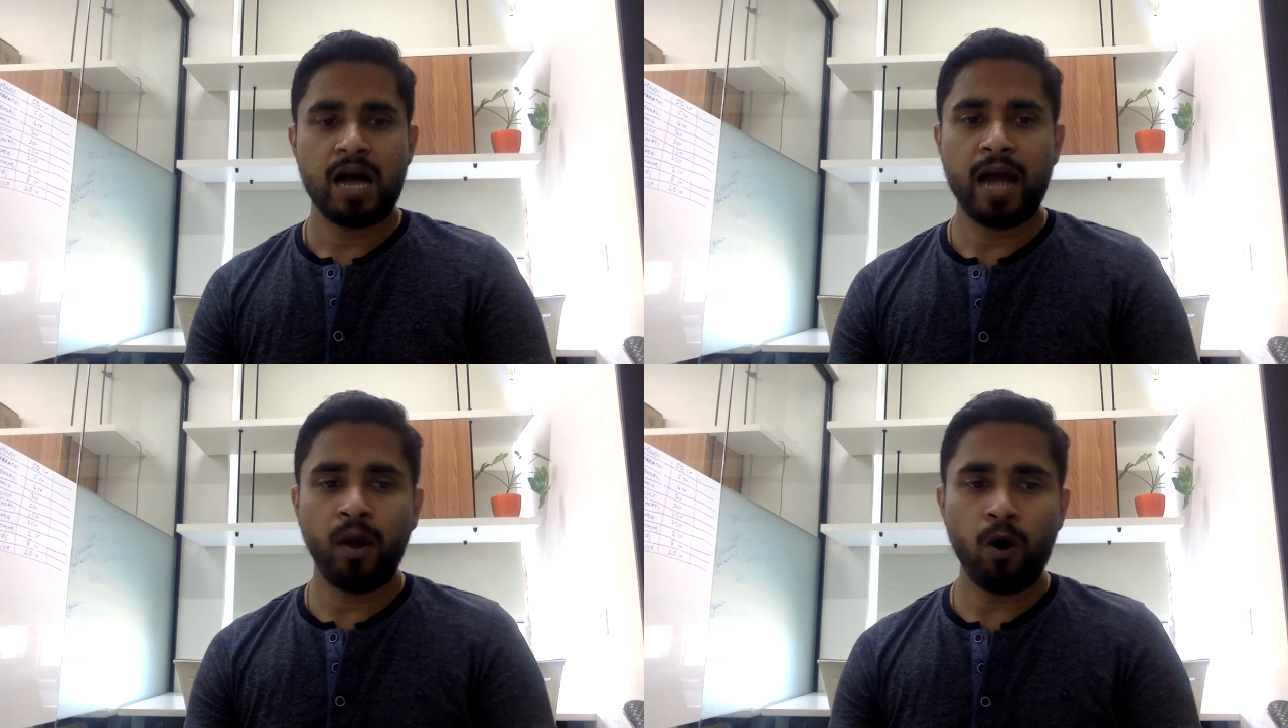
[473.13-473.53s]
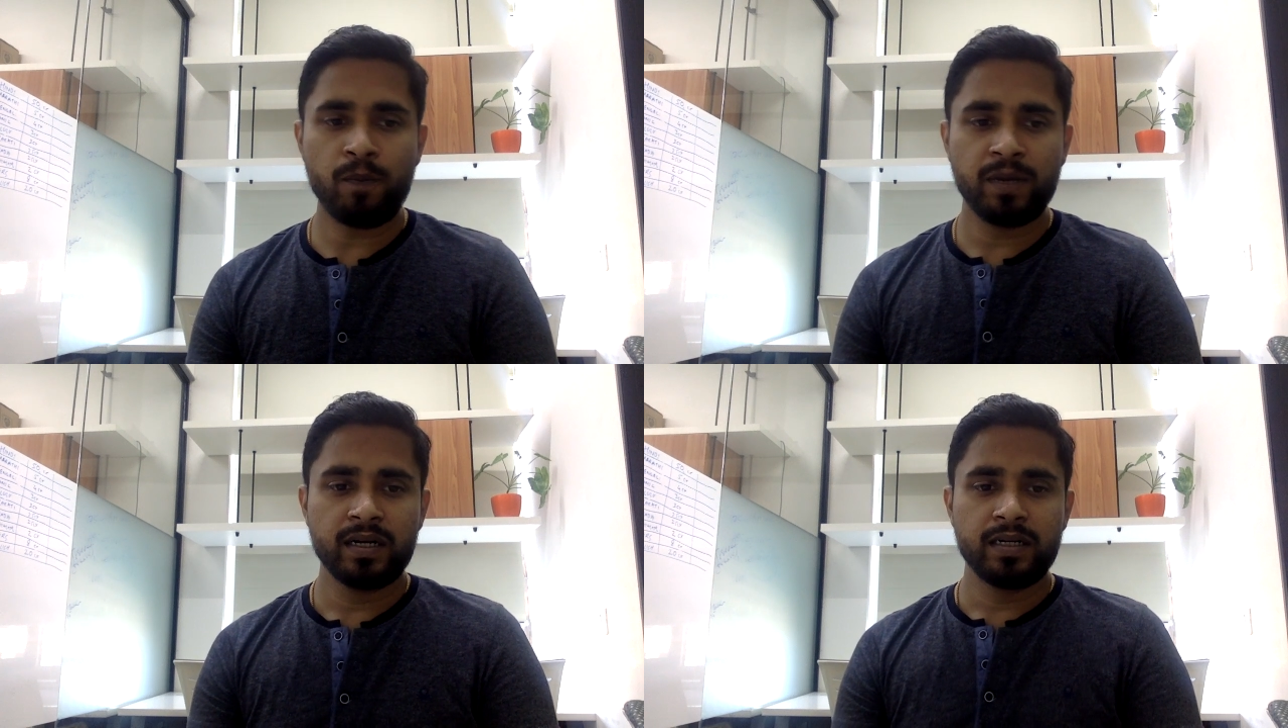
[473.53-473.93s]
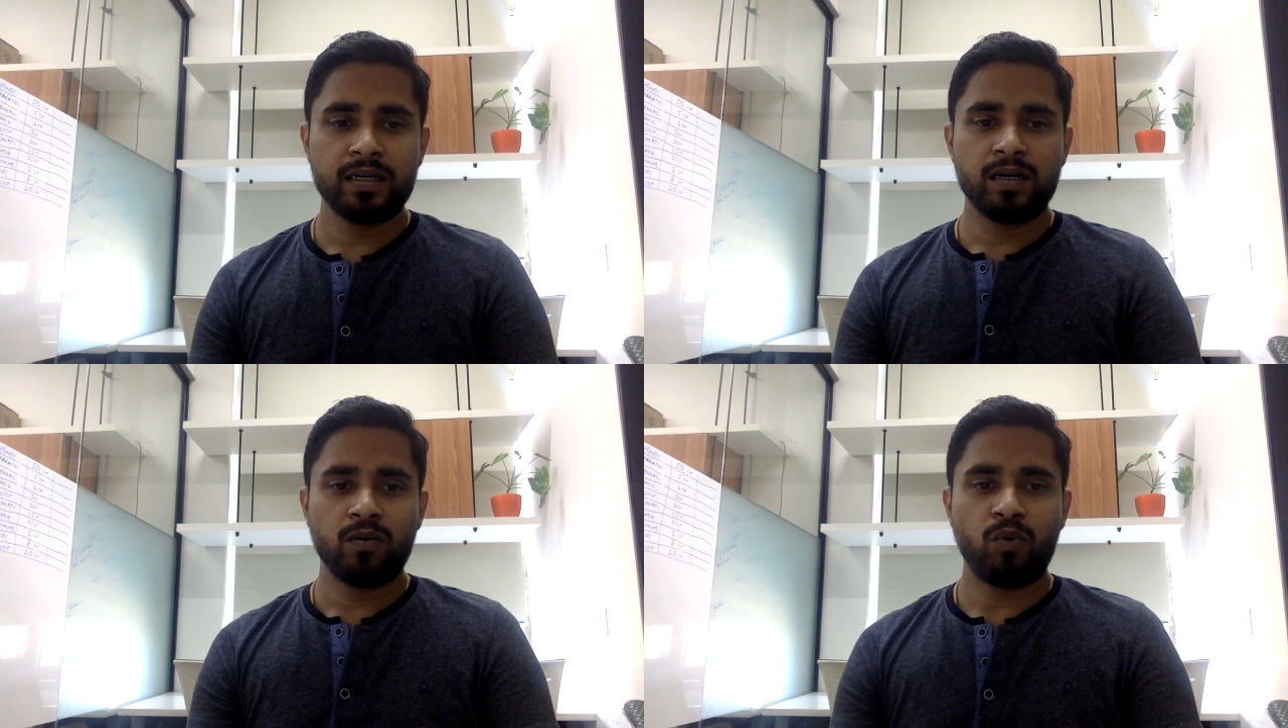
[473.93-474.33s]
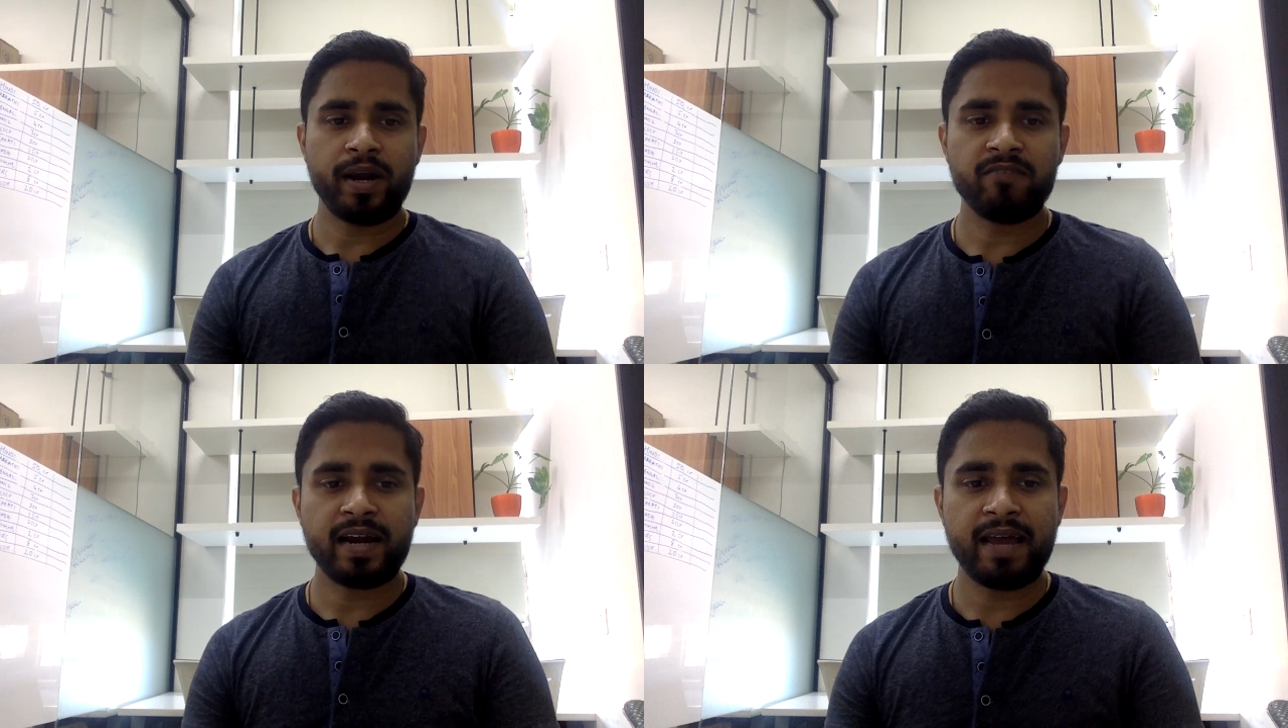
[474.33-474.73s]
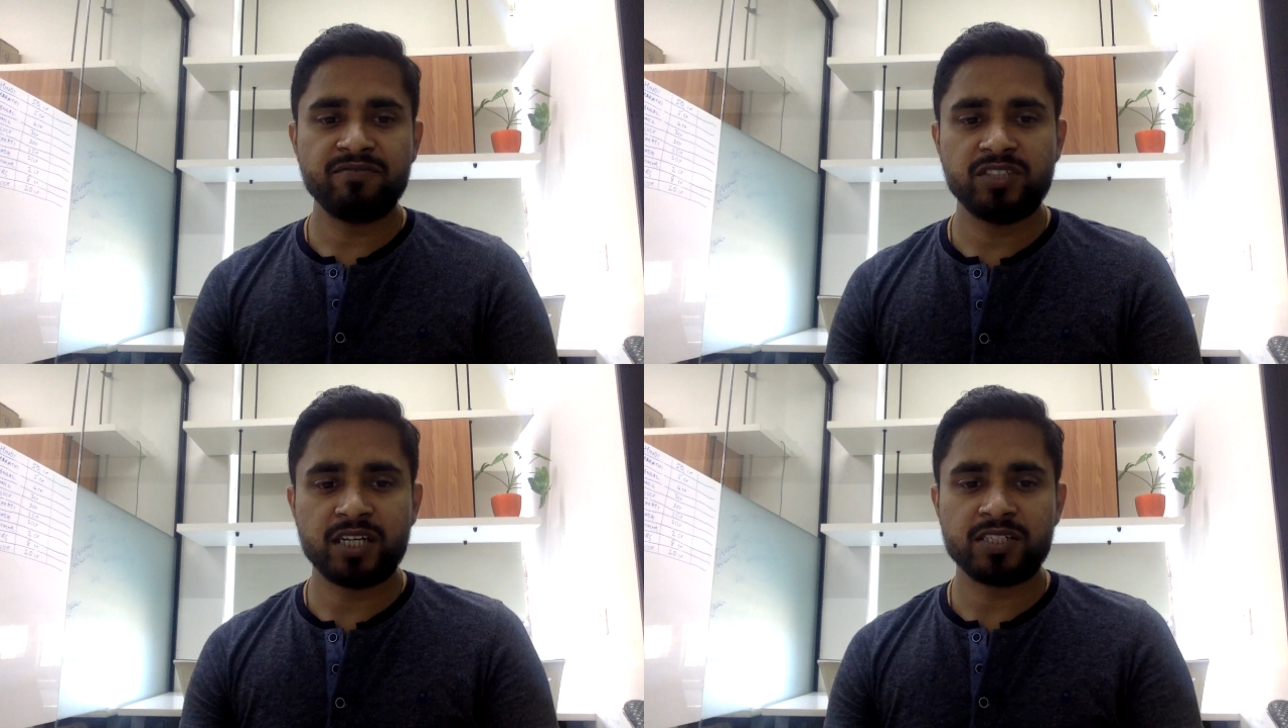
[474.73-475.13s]
I hope whatever I
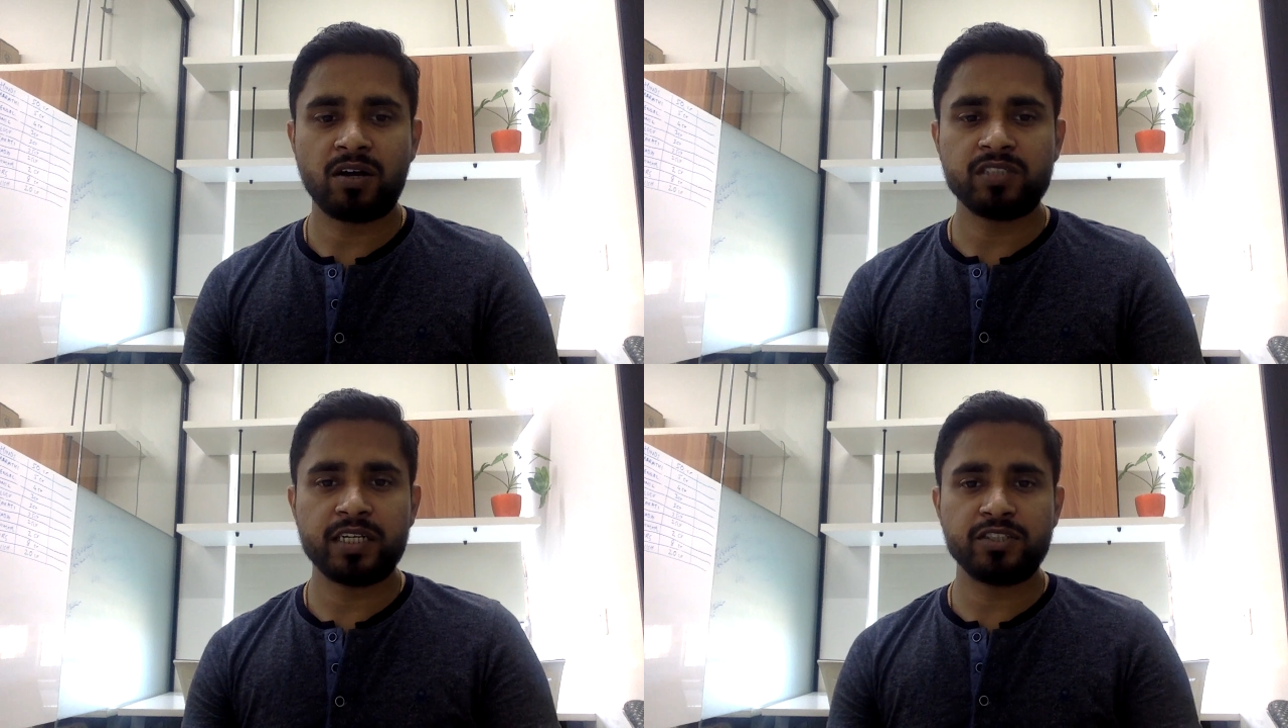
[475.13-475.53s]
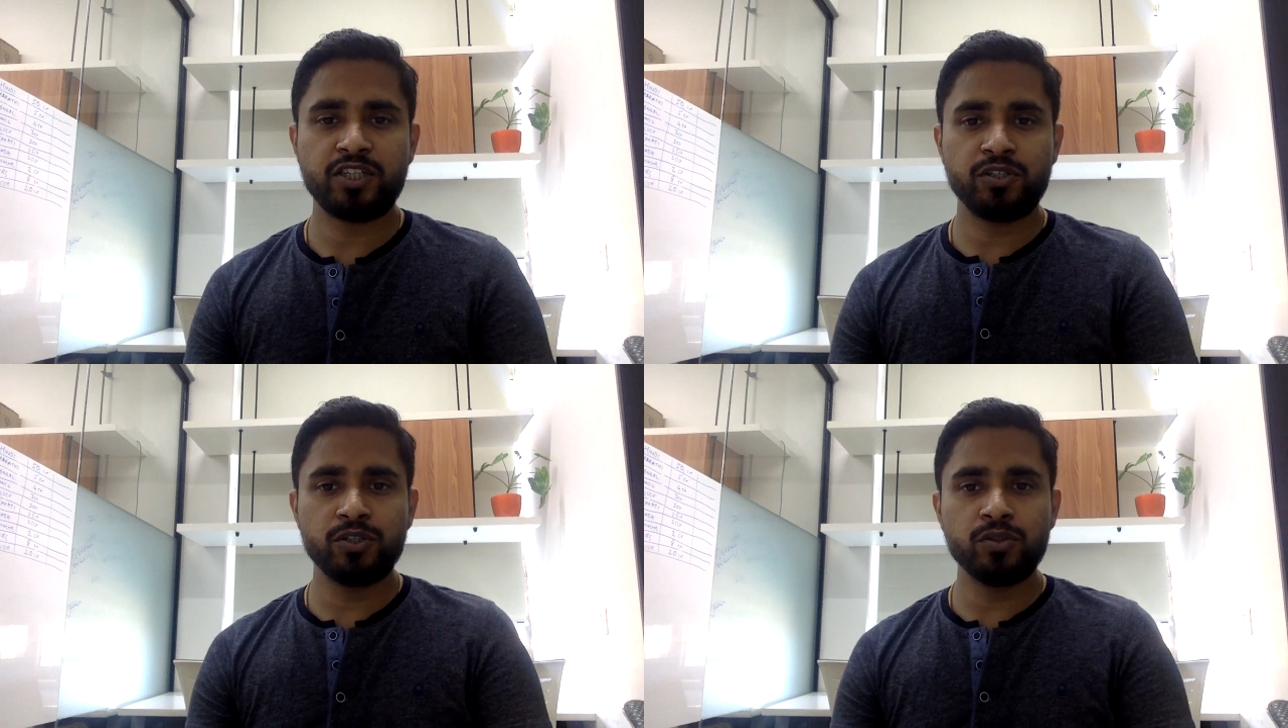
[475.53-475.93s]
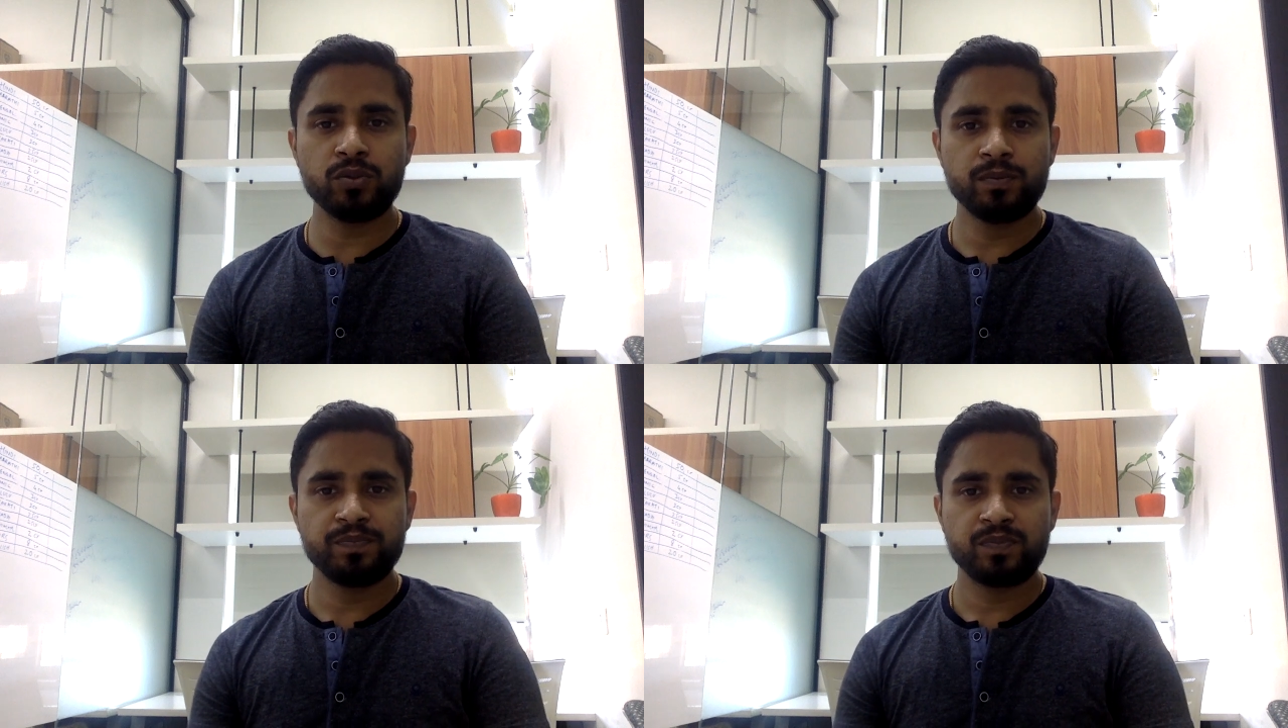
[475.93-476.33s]
have just now suggested to you